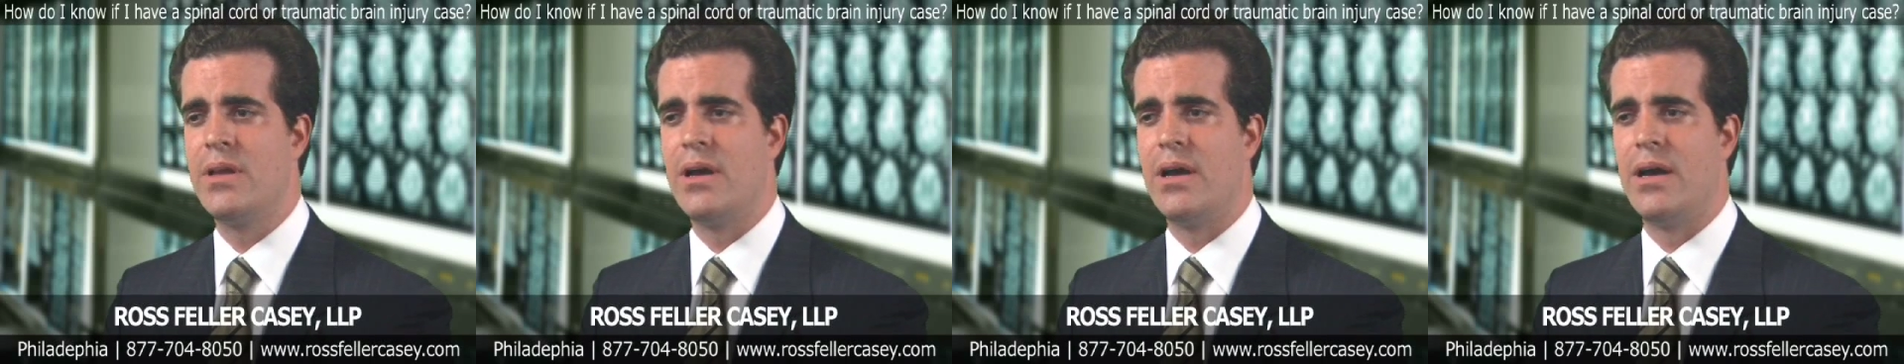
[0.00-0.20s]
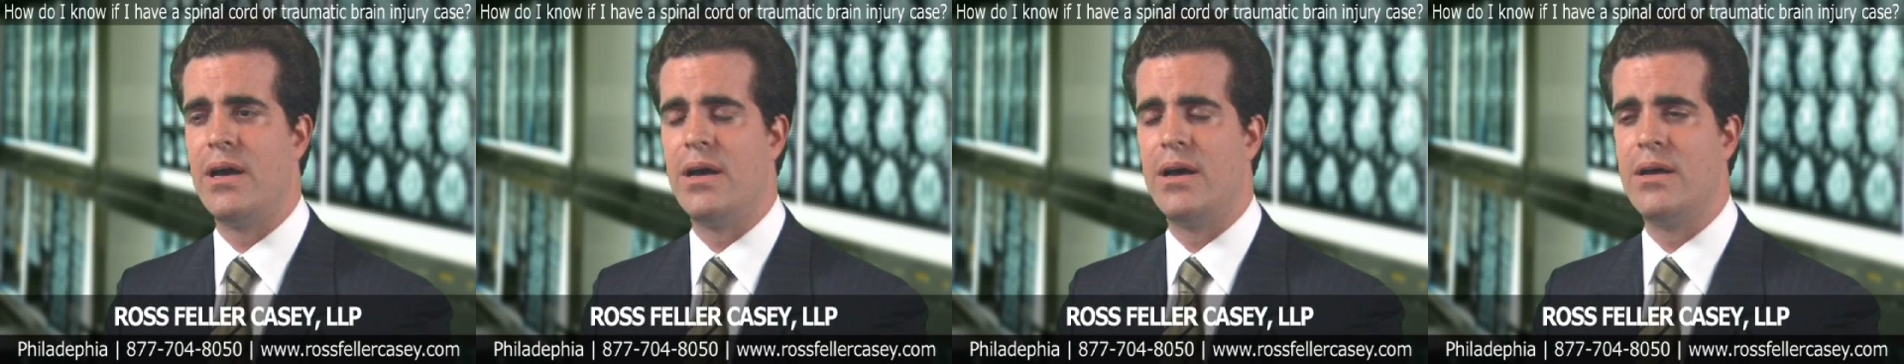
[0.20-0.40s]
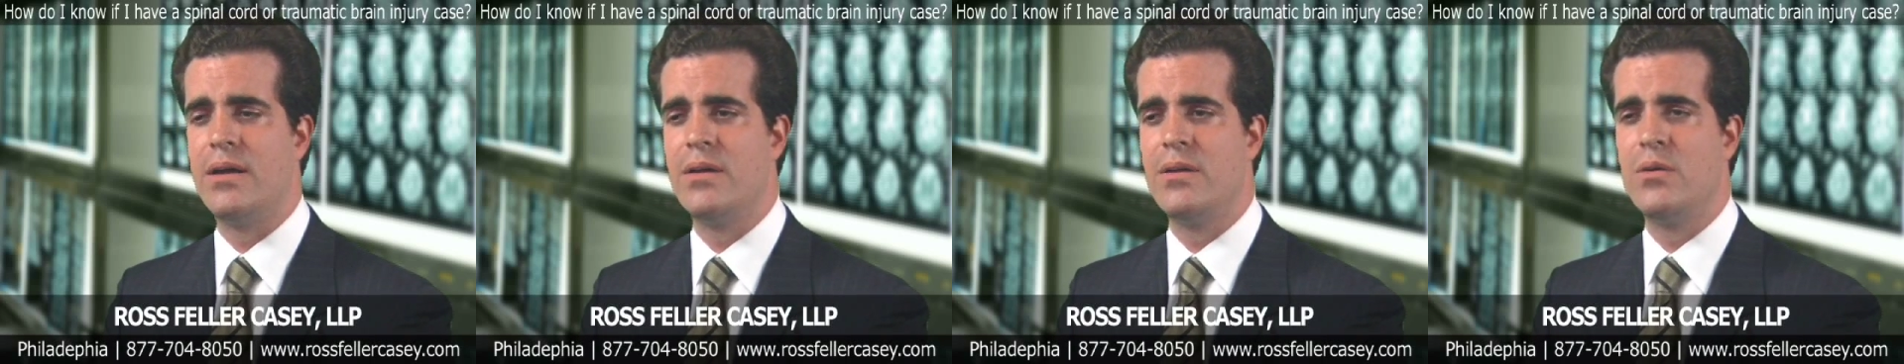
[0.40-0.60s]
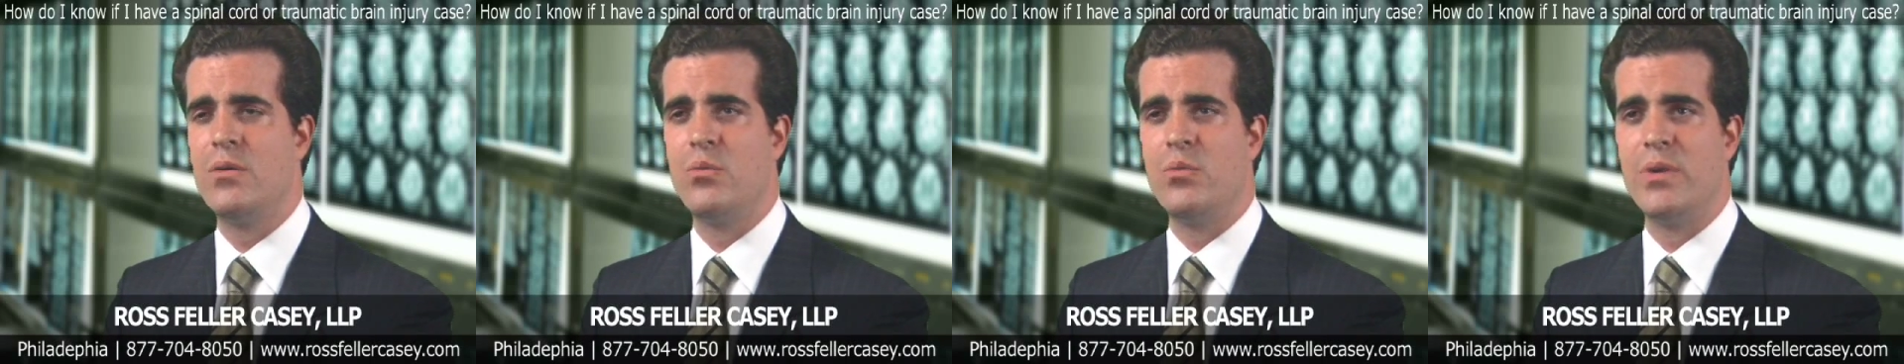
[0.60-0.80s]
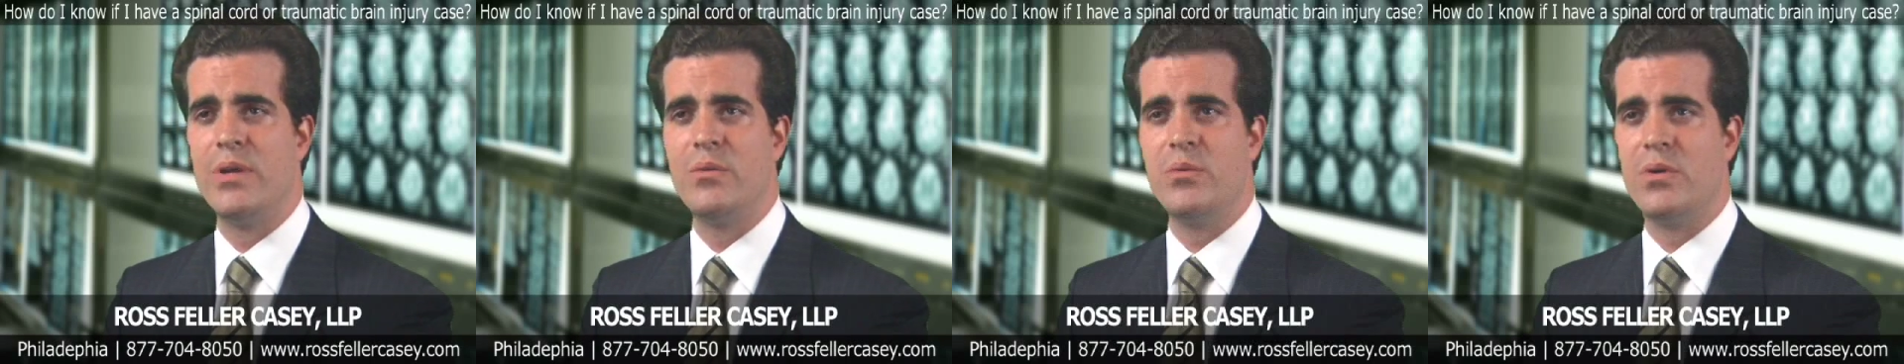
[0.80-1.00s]
uh,
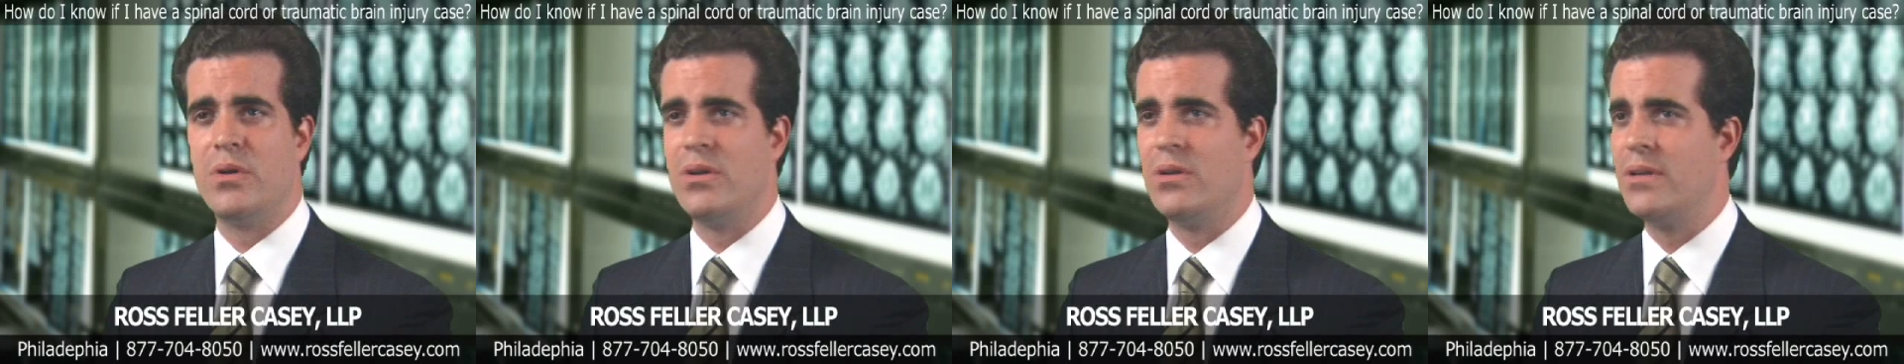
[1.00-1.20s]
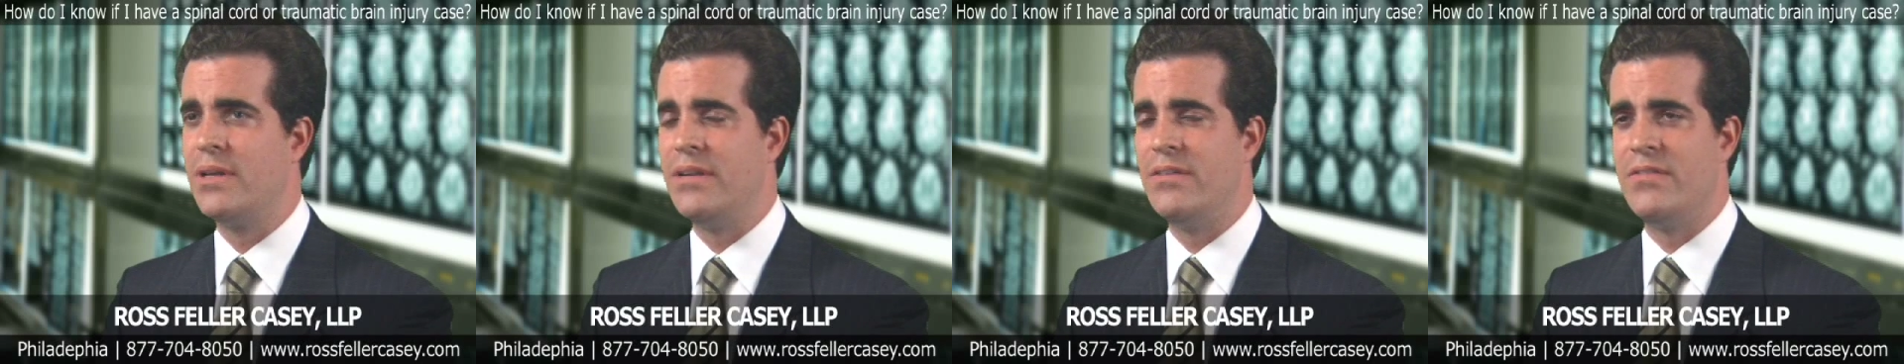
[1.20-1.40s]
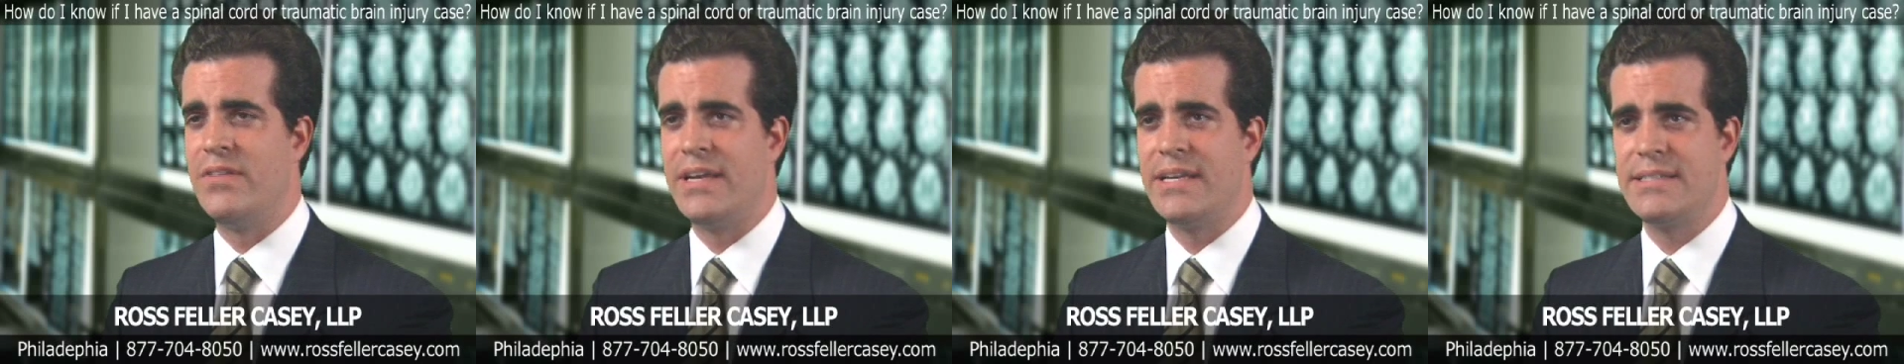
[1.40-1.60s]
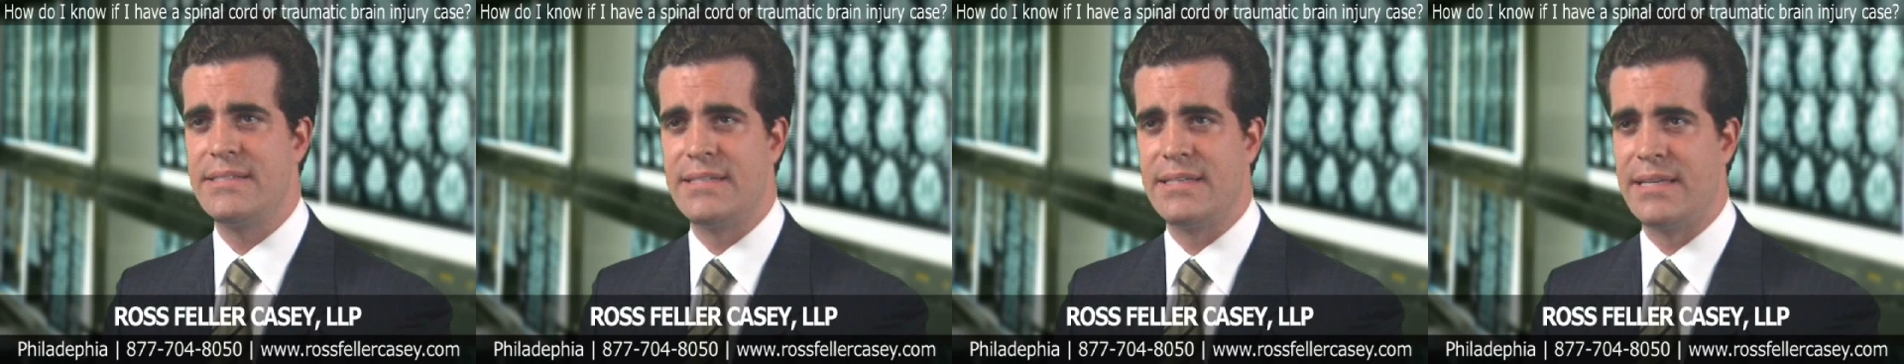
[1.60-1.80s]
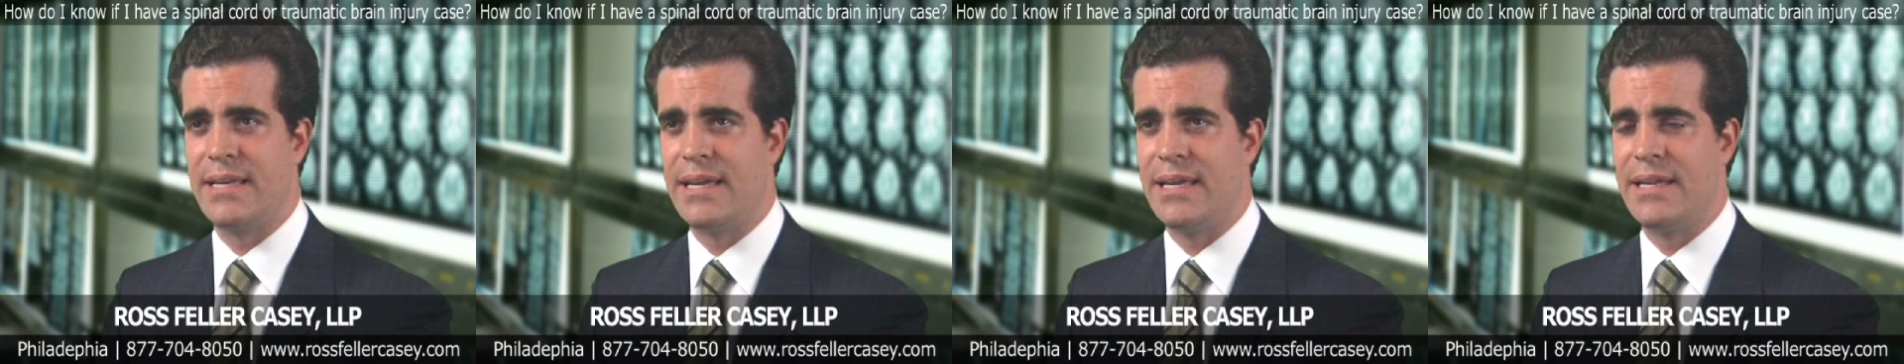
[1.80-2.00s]
we will
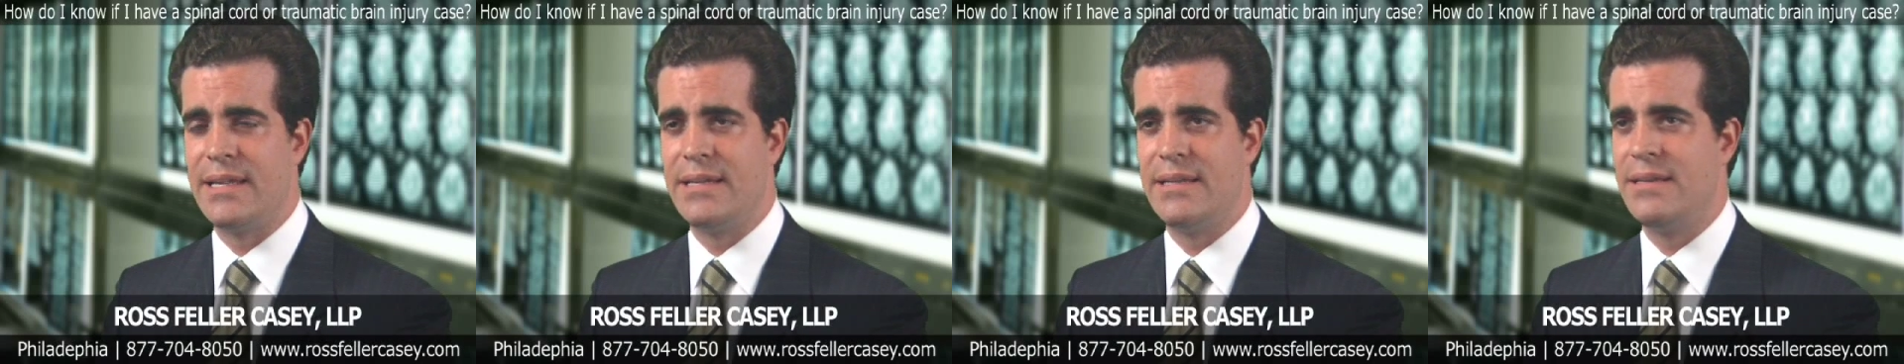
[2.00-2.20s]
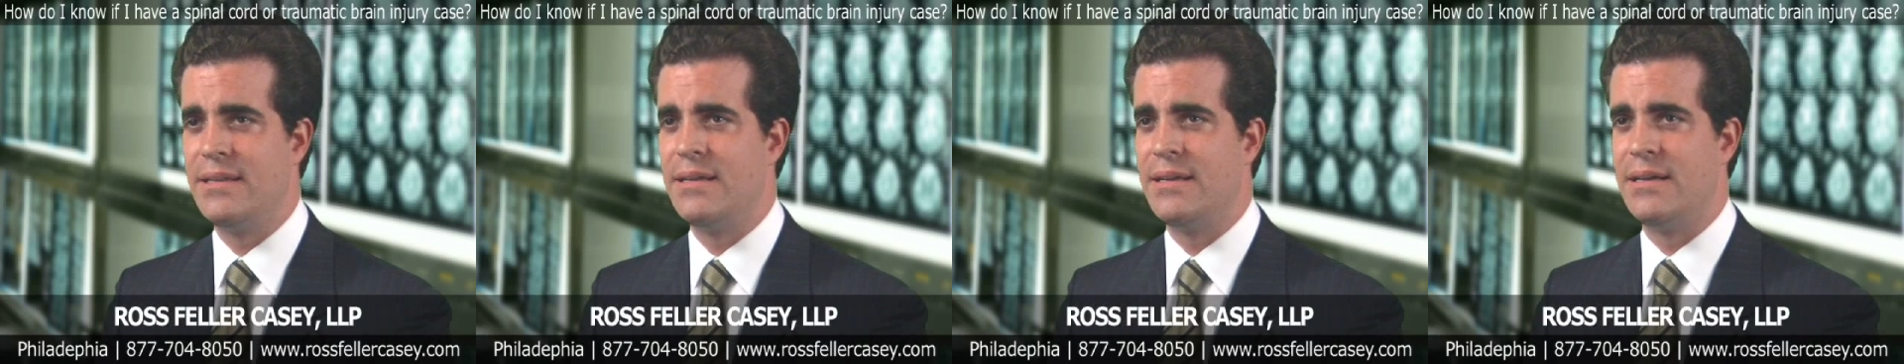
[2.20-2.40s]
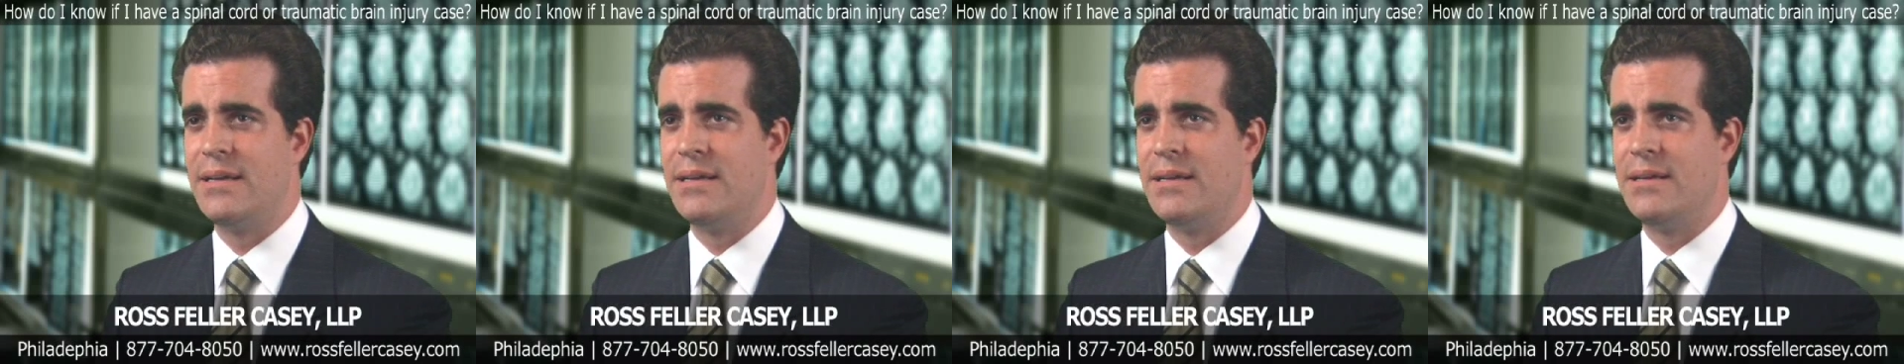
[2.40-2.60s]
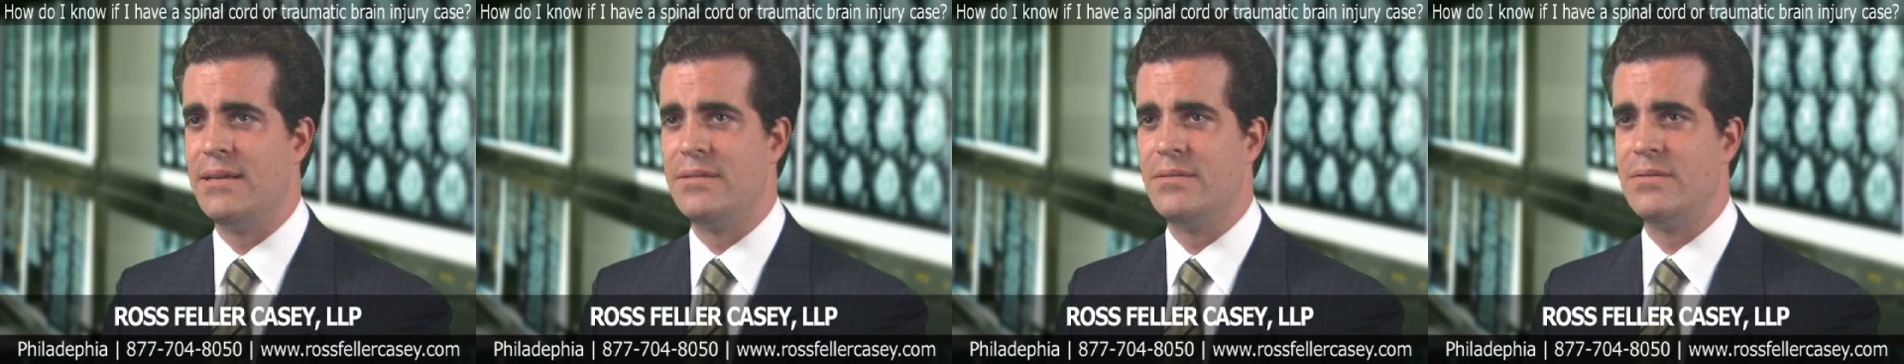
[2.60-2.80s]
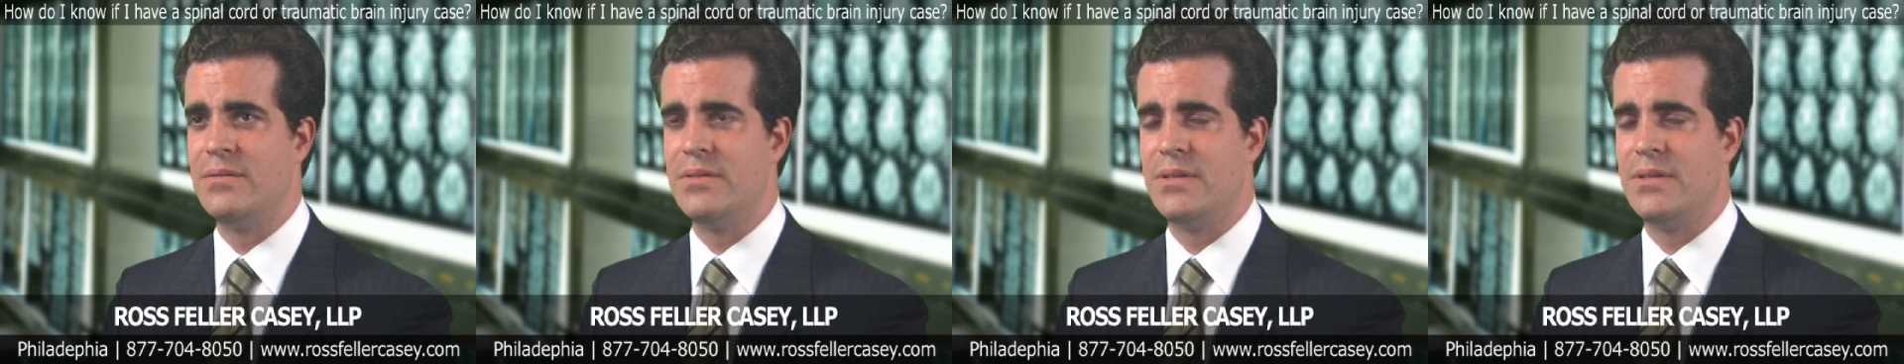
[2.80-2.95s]
investigate it uh,